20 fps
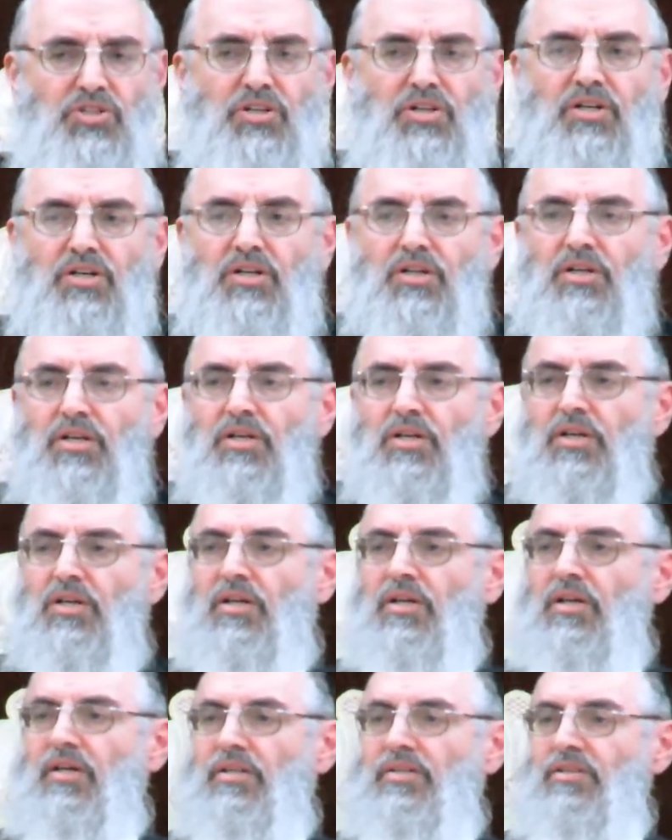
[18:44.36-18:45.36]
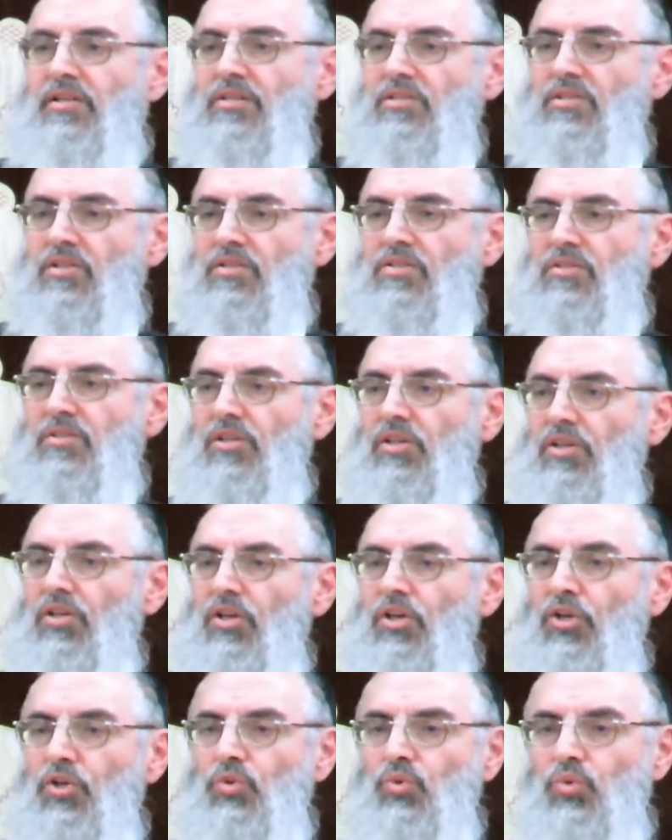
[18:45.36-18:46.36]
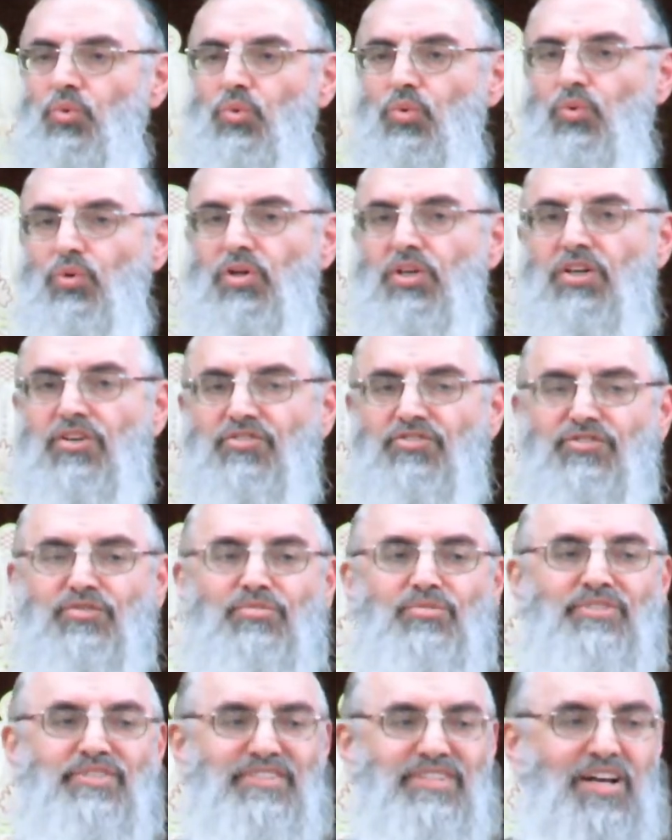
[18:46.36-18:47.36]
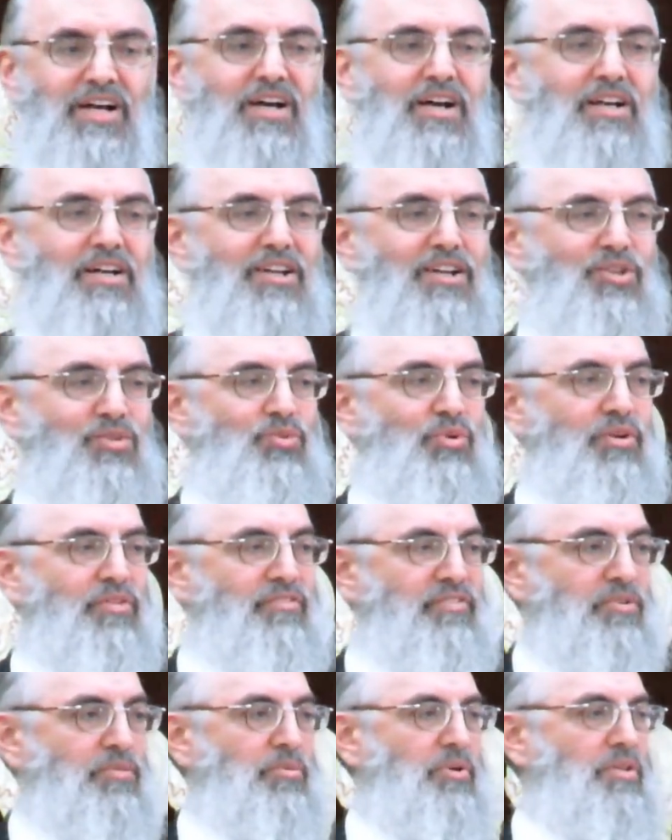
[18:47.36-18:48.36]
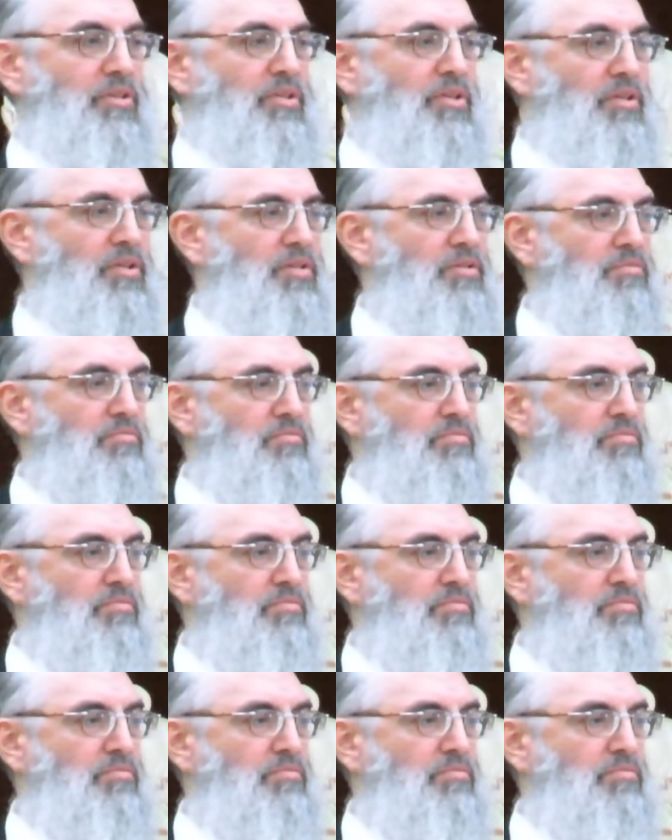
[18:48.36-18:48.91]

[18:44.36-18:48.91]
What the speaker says: a tendency to give musar to everybody.